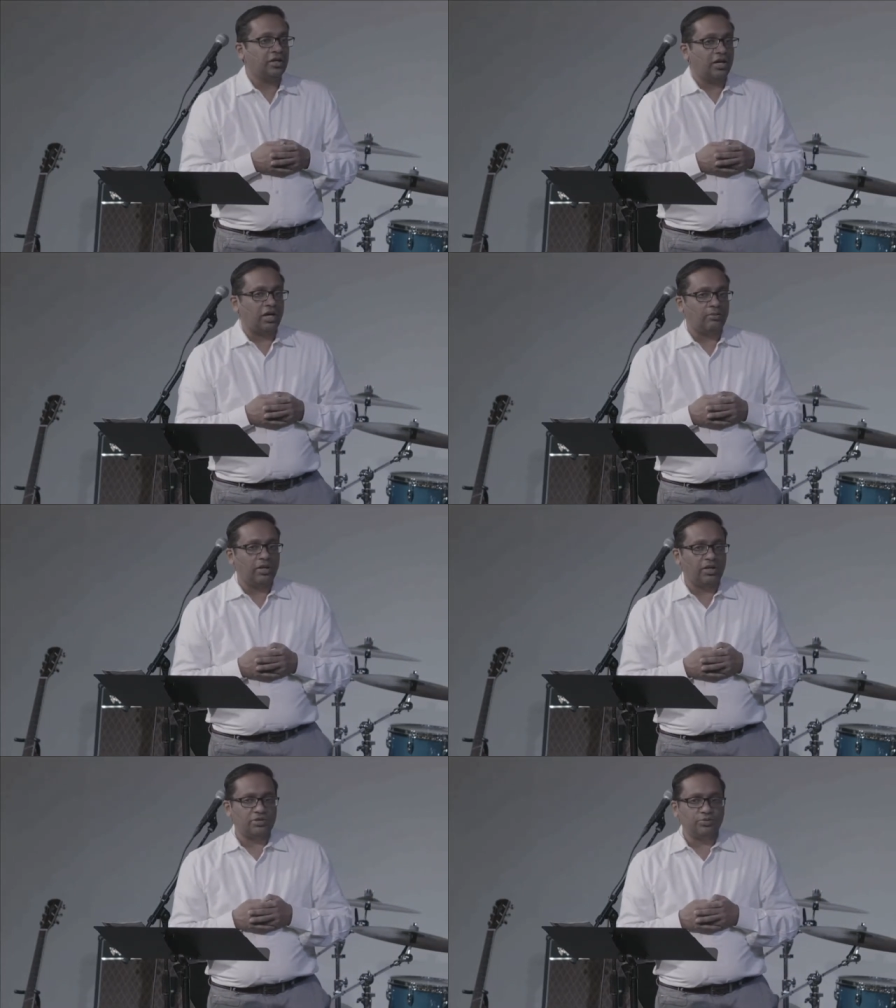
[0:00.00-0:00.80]
Um,
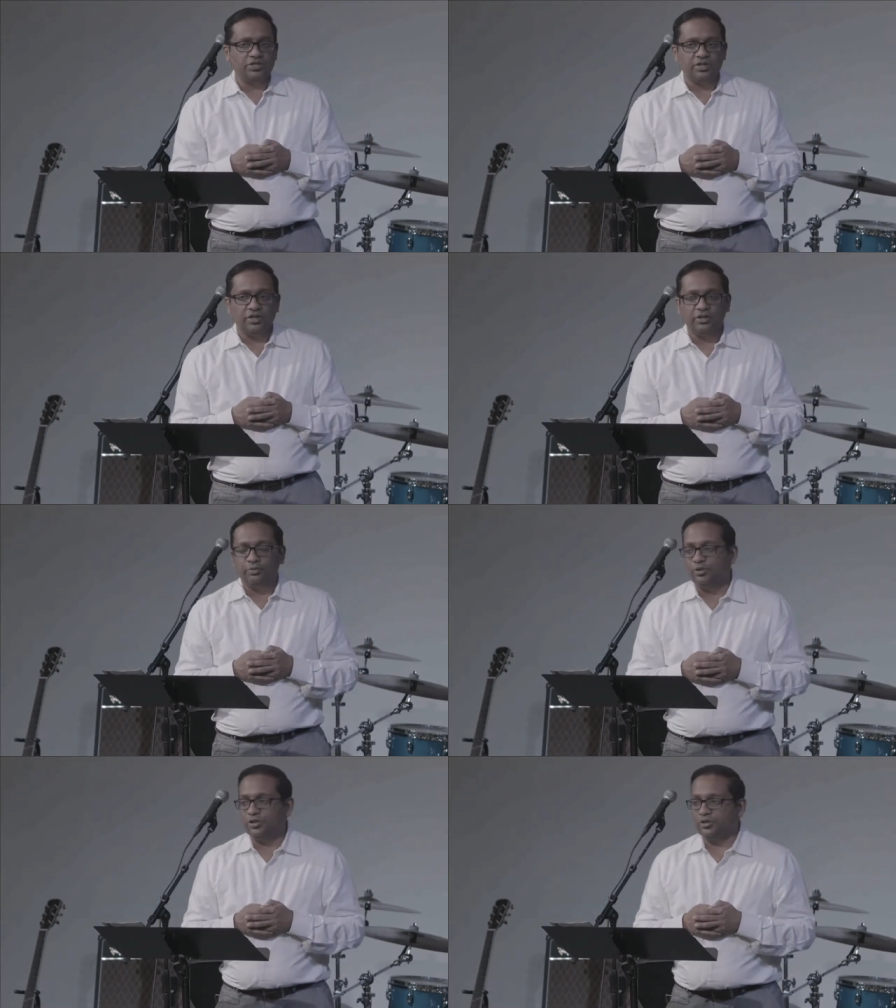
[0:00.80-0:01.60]
and as we study the
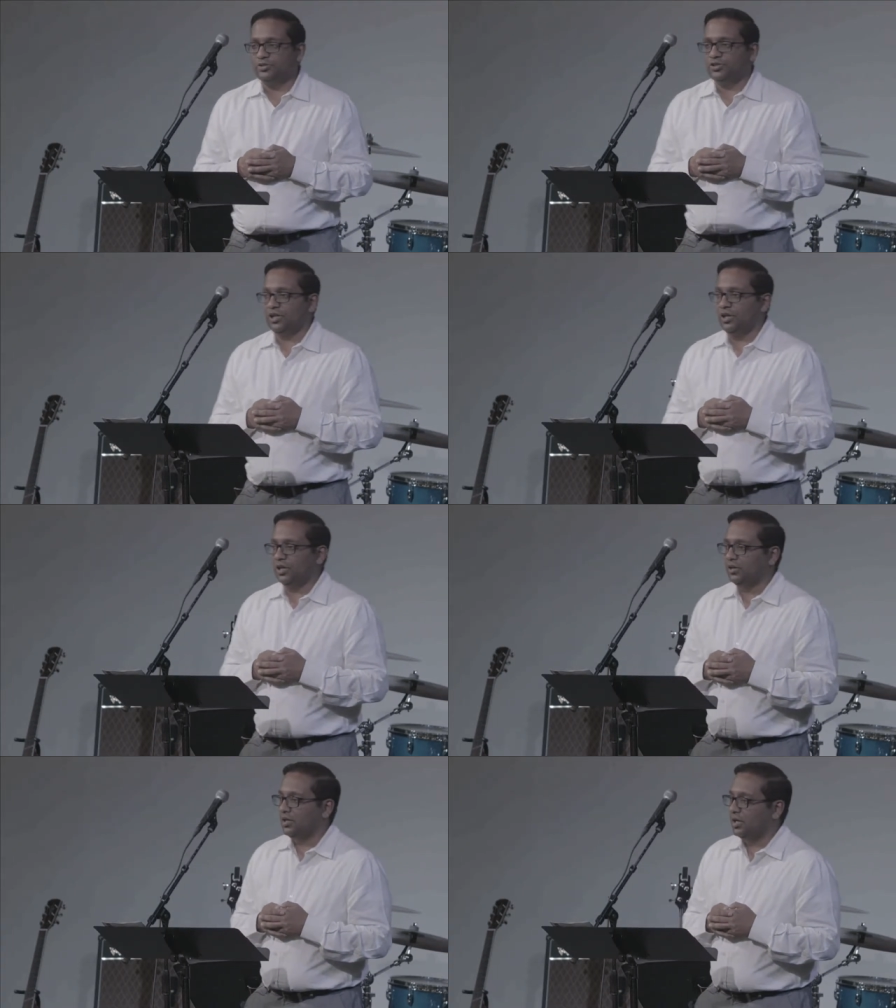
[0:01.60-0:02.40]
book of
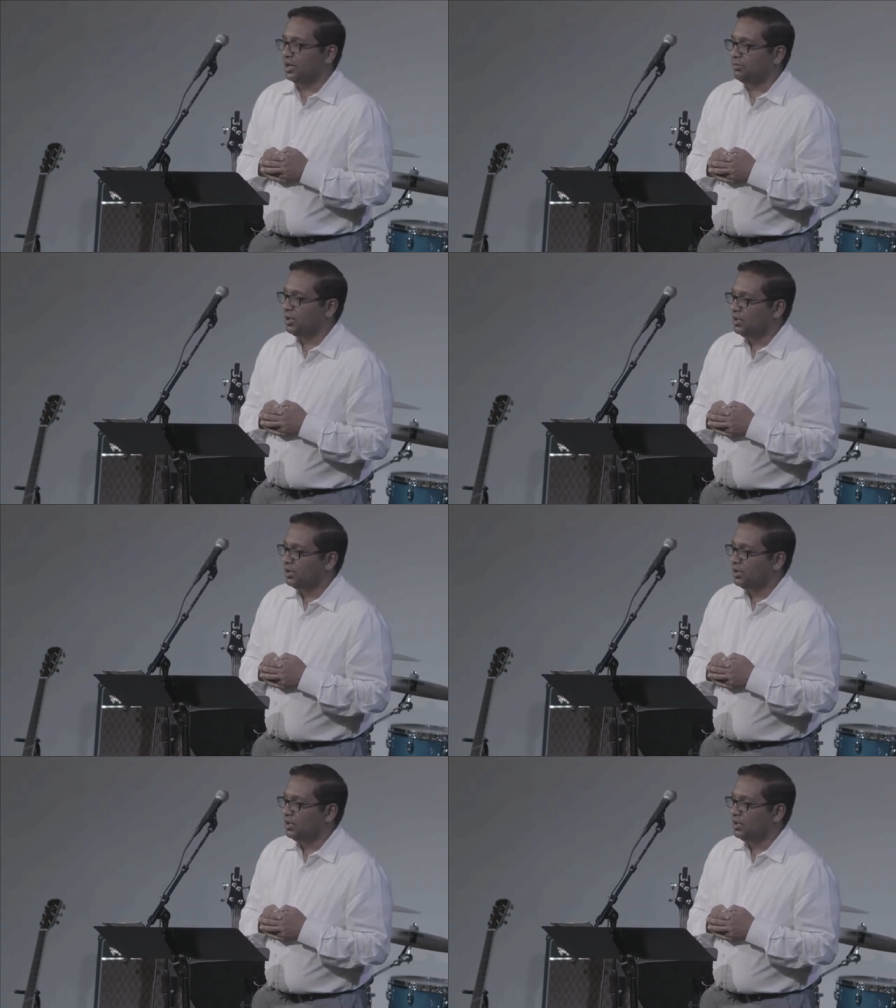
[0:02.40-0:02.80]
John, um,